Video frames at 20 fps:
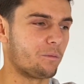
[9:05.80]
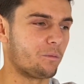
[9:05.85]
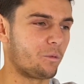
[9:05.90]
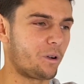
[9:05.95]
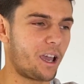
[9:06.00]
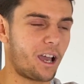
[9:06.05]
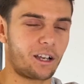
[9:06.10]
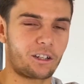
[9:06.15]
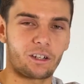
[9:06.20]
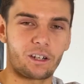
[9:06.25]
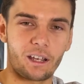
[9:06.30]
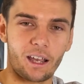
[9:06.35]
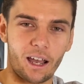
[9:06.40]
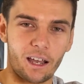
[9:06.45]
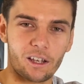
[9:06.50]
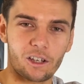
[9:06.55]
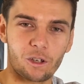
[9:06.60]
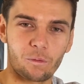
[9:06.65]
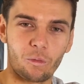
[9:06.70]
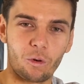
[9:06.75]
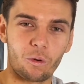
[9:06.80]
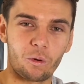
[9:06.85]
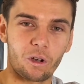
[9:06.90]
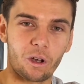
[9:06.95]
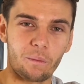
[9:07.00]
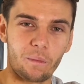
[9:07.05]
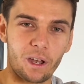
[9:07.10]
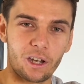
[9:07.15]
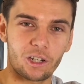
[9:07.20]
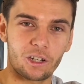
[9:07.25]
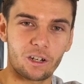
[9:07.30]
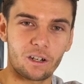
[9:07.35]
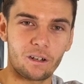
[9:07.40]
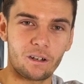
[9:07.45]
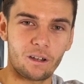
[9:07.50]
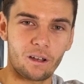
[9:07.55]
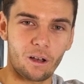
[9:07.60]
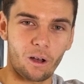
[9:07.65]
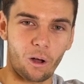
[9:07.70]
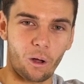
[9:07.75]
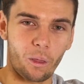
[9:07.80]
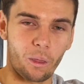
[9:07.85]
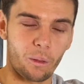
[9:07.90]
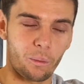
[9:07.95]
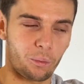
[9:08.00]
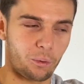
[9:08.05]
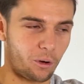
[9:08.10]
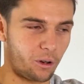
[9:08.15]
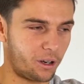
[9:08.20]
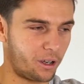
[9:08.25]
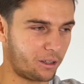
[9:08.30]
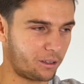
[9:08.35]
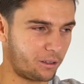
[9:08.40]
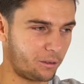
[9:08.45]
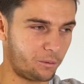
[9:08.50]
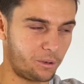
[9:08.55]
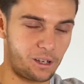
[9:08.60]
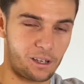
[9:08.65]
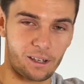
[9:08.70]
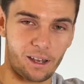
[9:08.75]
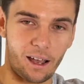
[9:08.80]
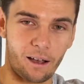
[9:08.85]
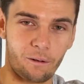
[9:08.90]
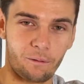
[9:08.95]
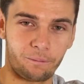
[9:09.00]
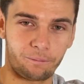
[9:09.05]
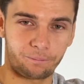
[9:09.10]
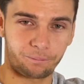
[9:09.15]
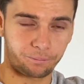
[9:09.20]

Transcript: we actually get a small commission on the product that we sell.